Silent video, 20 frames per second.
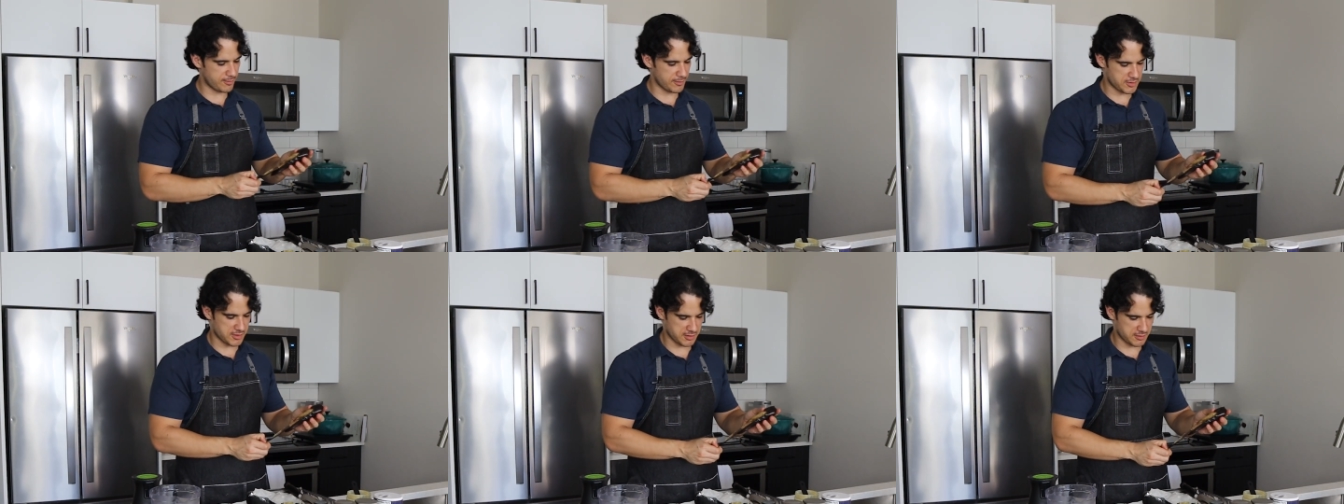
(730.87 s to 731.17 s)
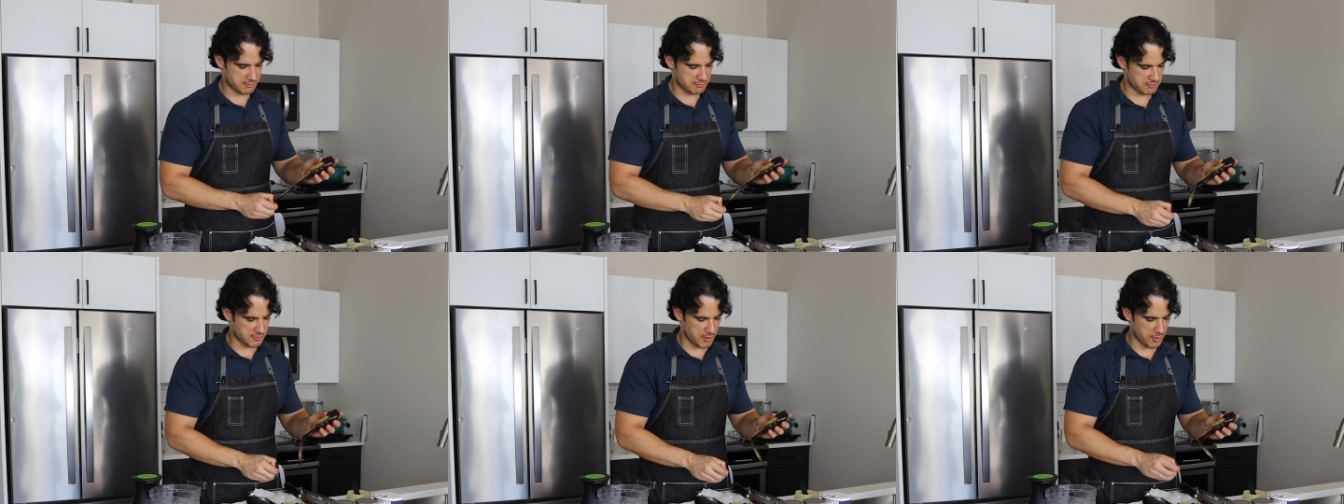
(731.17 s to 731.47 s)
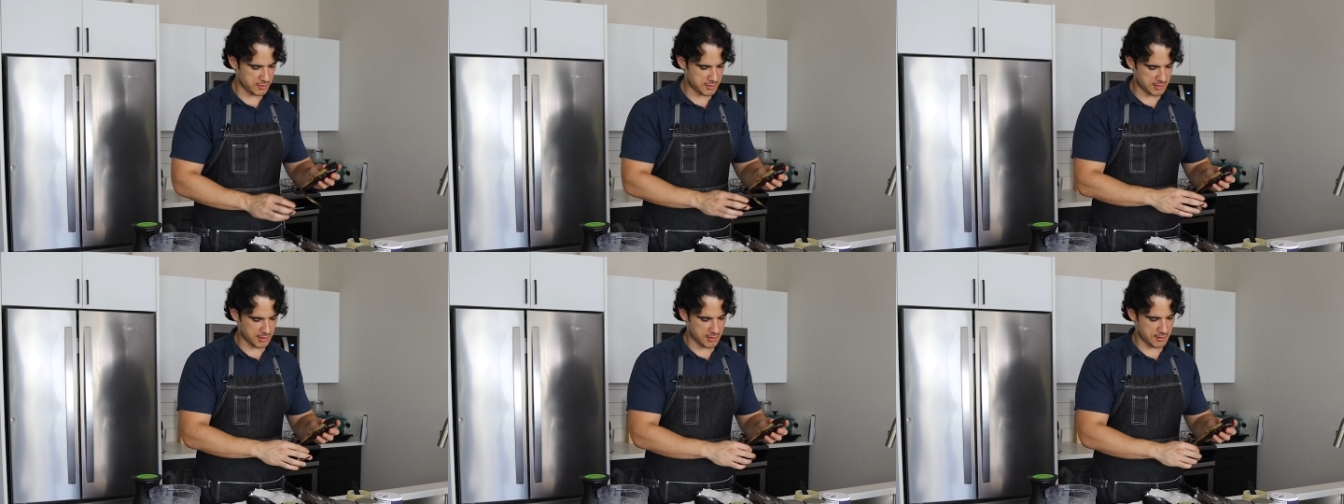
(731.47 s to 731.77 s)
but just
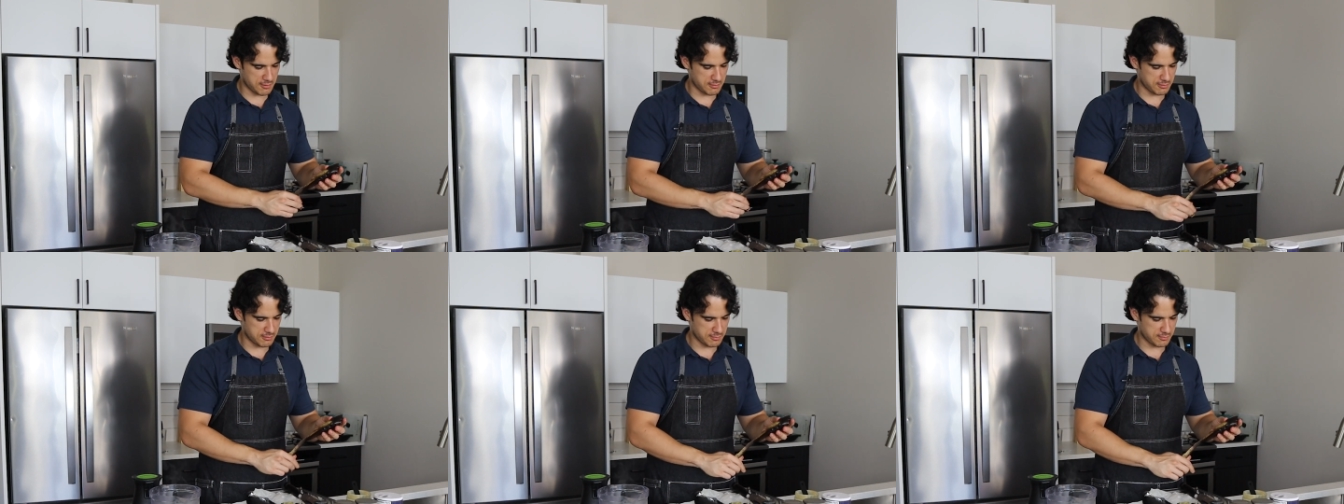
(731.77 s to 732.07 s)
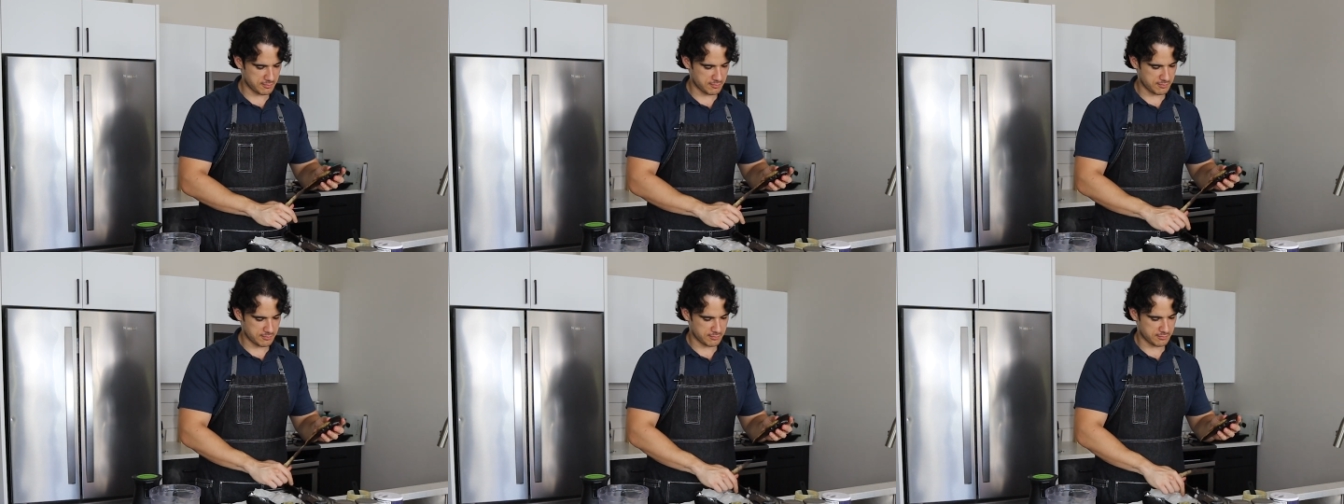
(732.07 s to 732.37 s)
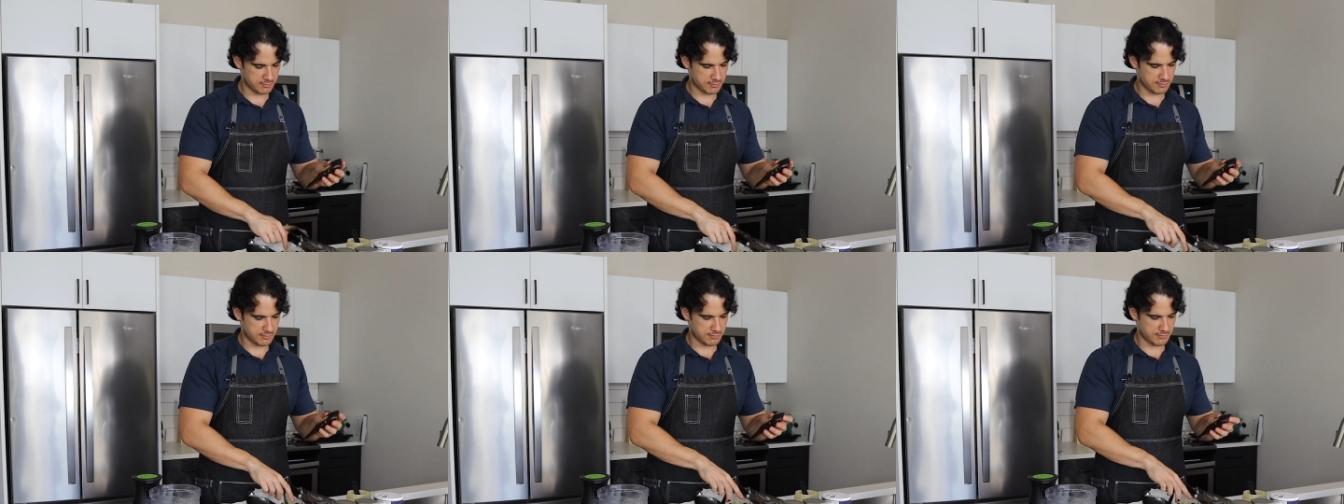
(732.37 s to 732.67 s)
go slow.
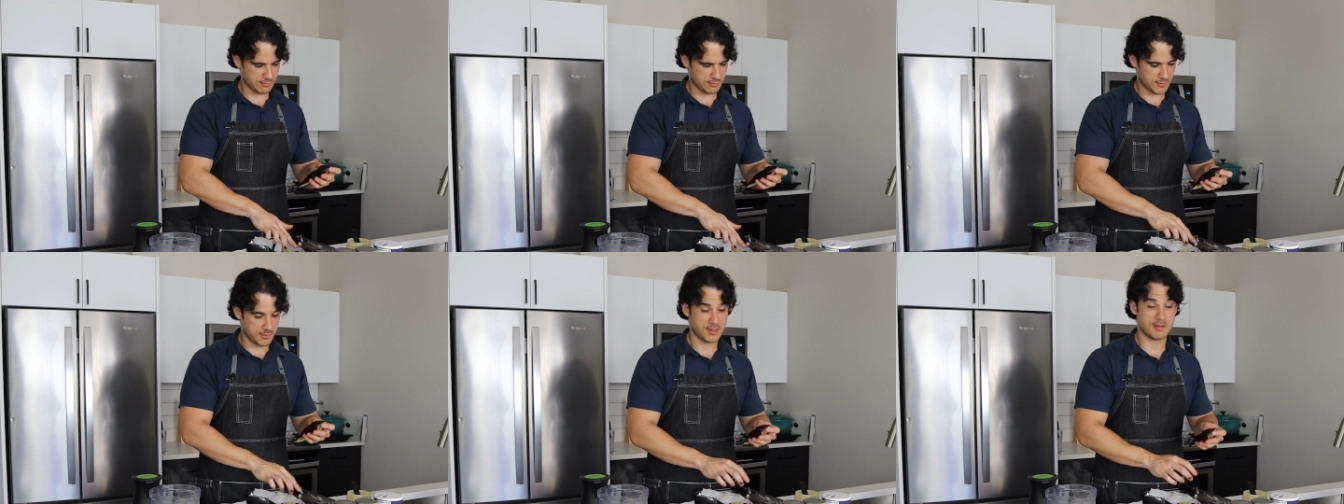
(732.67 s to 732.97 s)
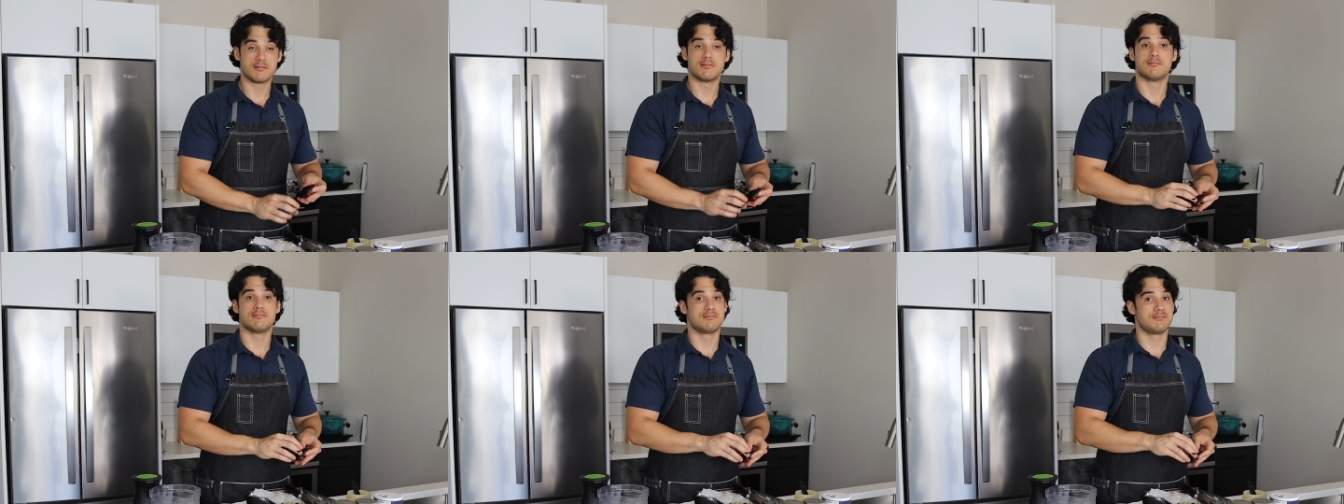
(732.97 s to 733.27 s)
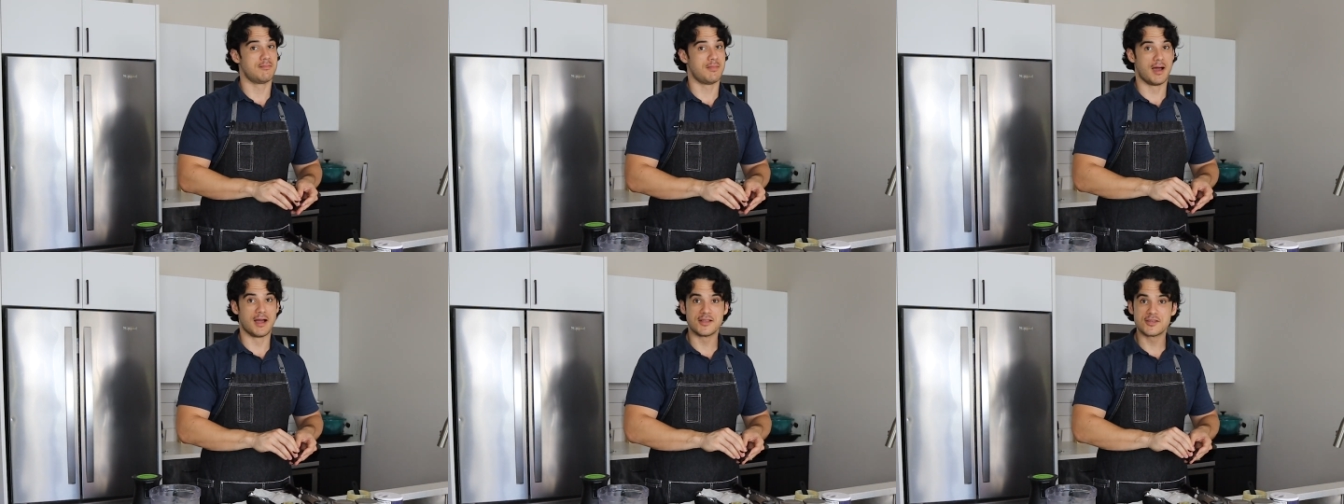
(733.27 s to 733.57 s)

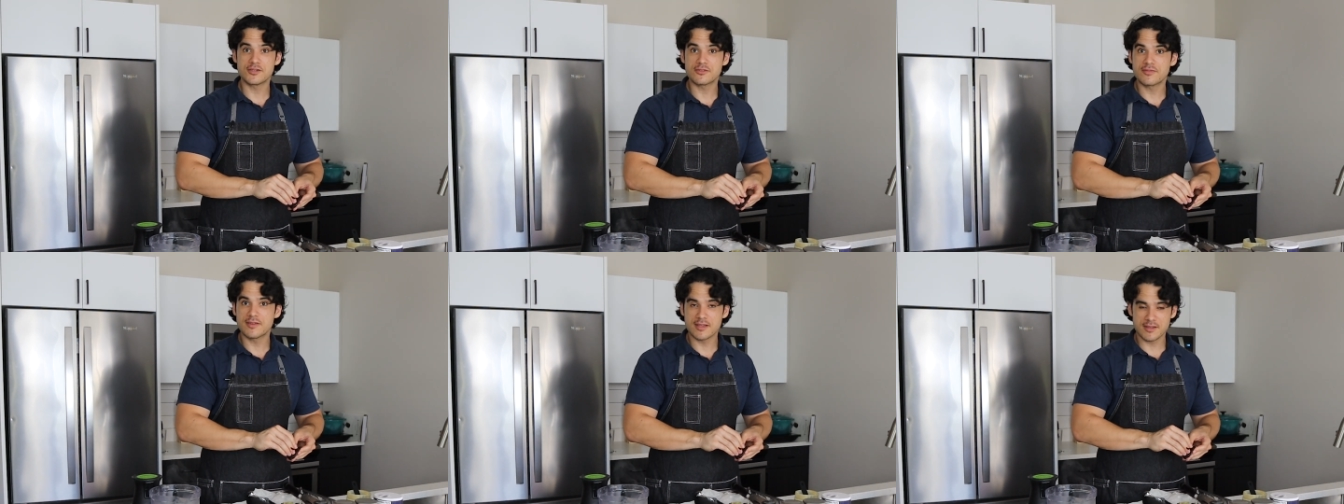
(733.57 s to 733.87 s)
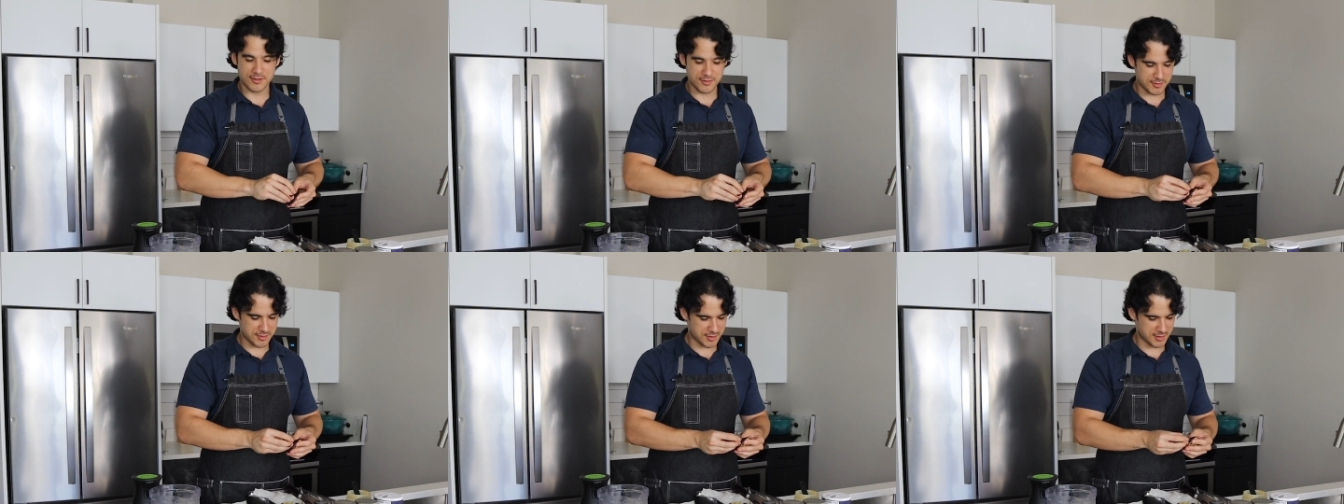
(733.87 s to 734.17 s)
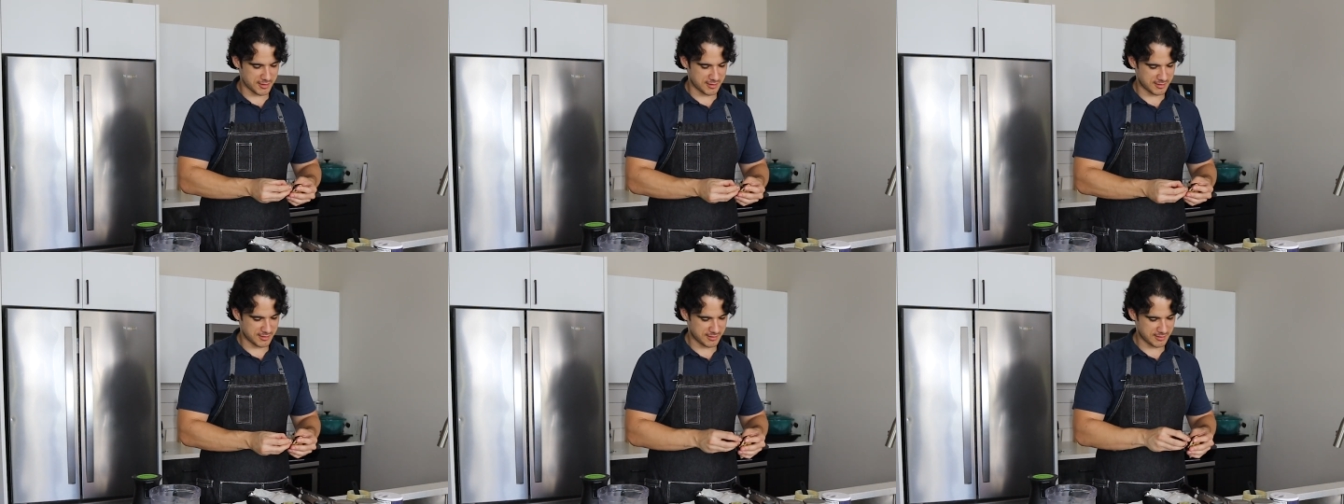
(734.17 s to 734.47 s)
Mind your fingers.